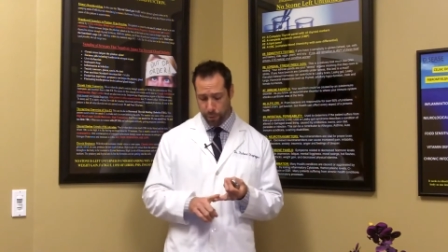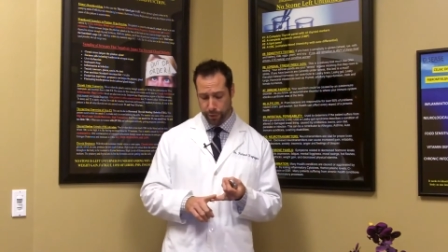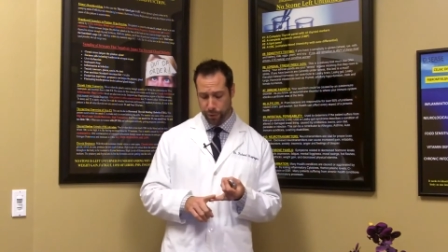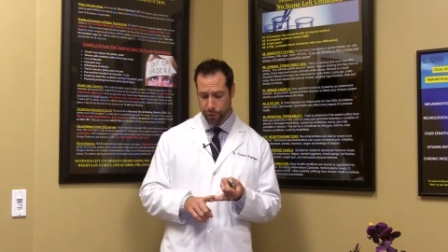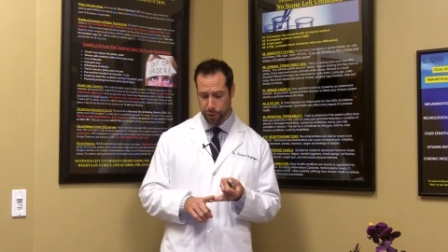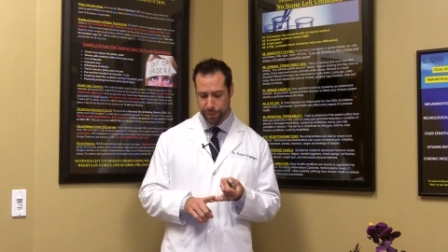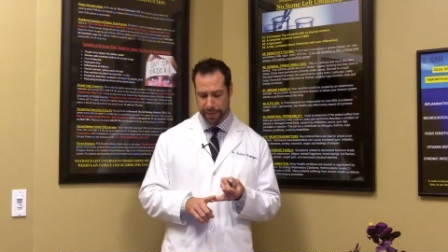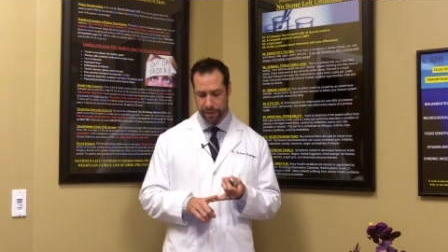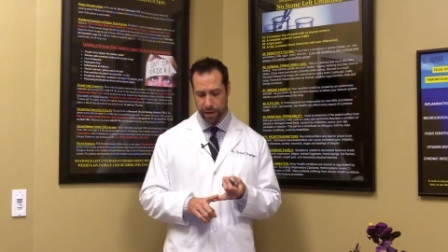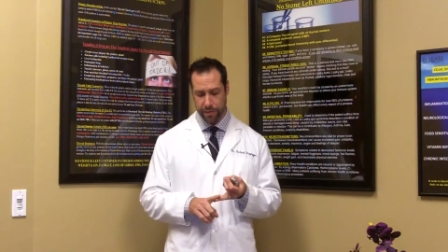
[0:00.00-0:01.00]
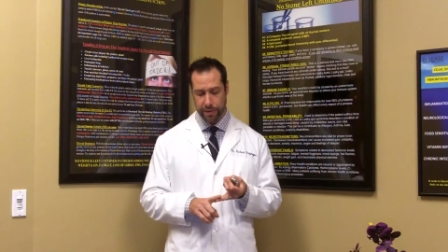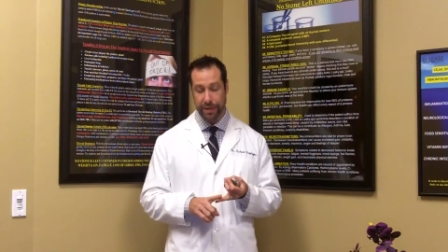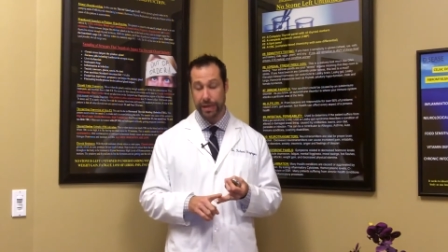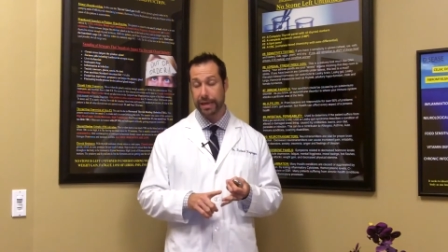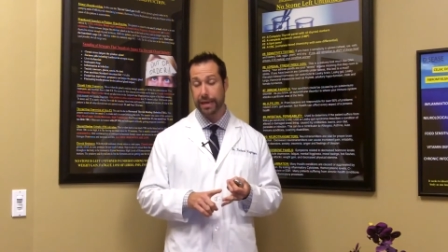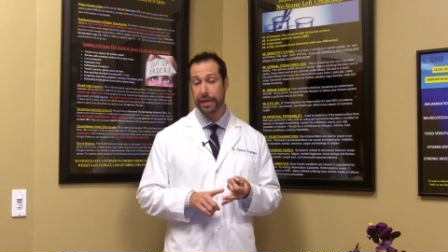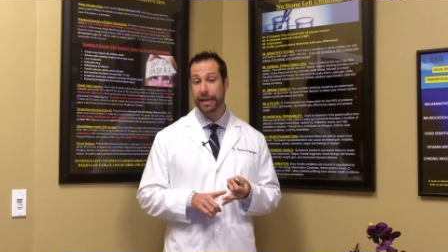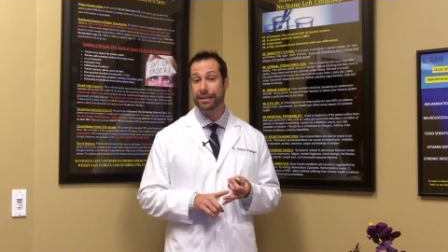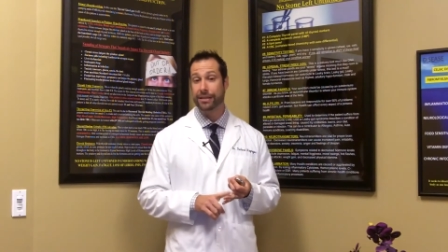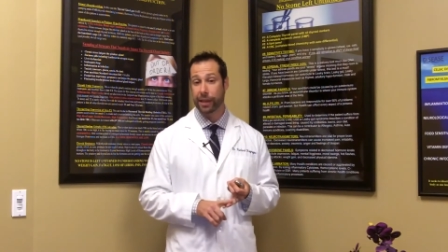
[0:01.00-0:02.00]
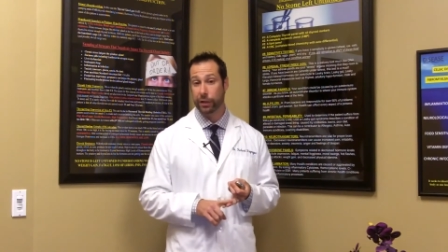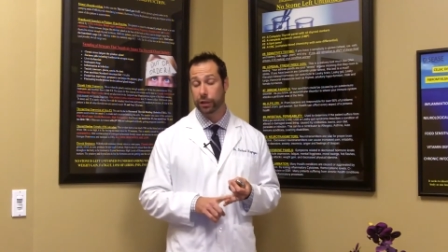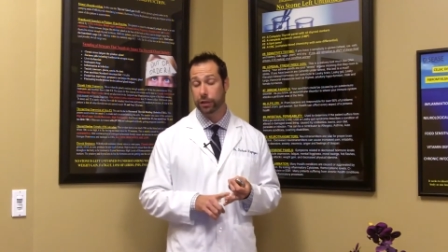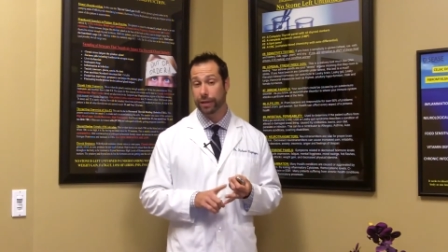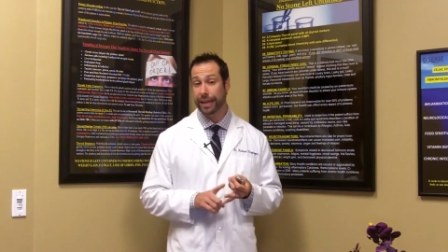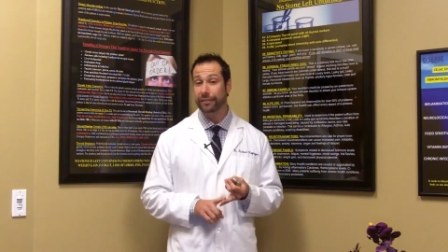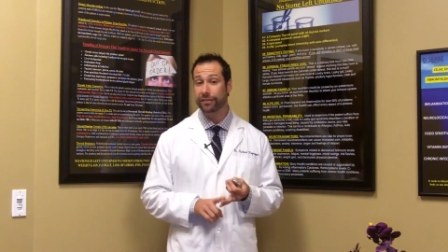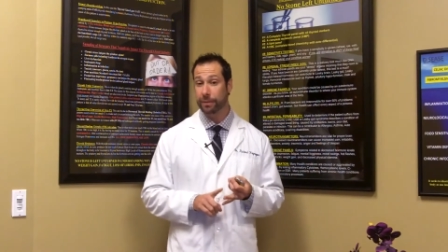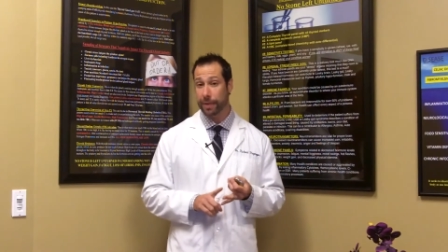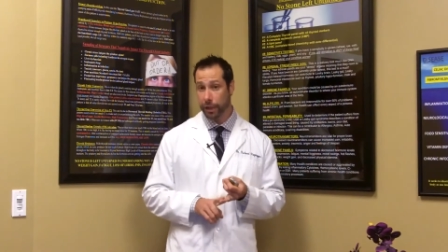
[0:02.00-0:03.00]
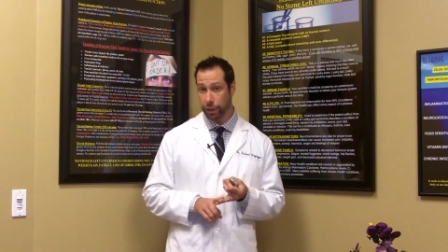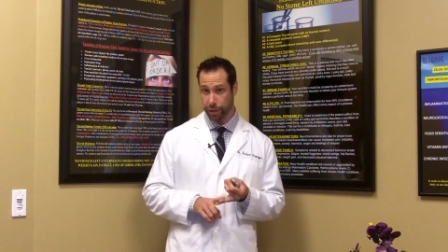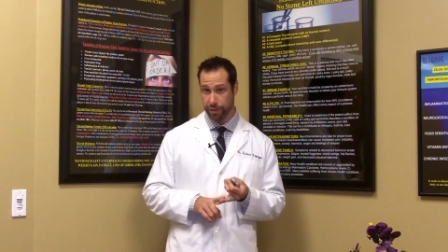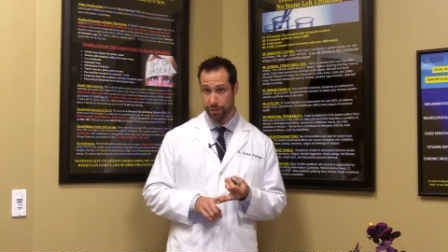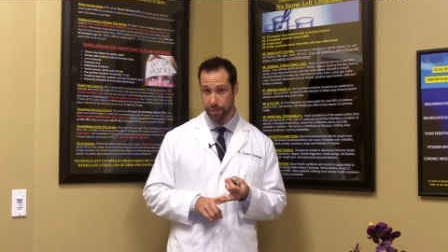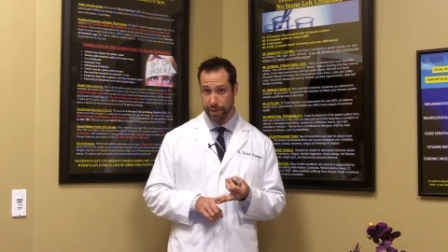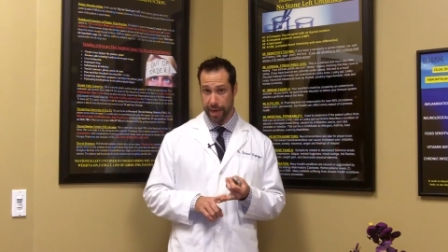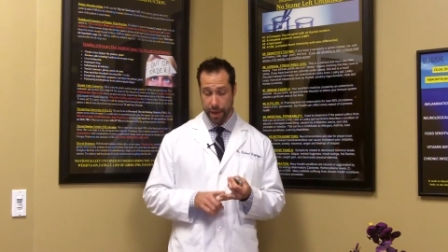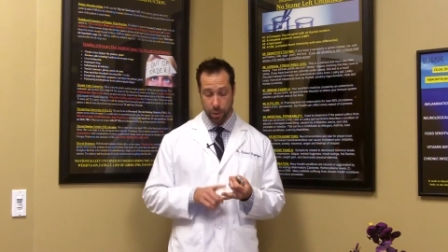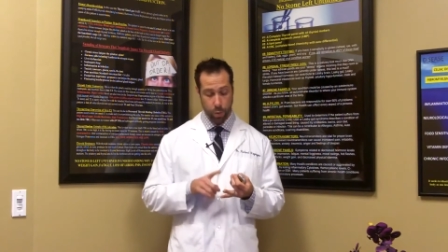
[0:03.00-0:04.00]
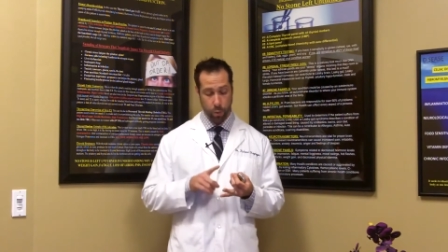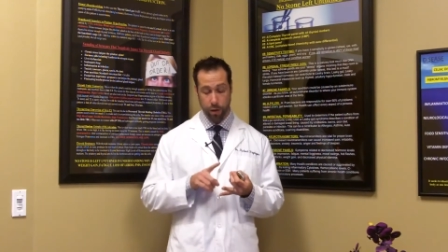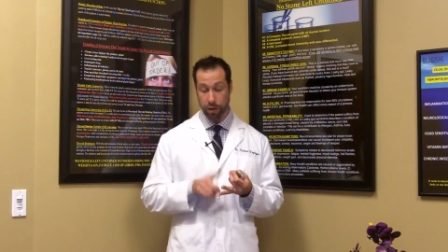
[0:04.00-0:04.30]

so much research is being done on this, cellular inflammation, okay?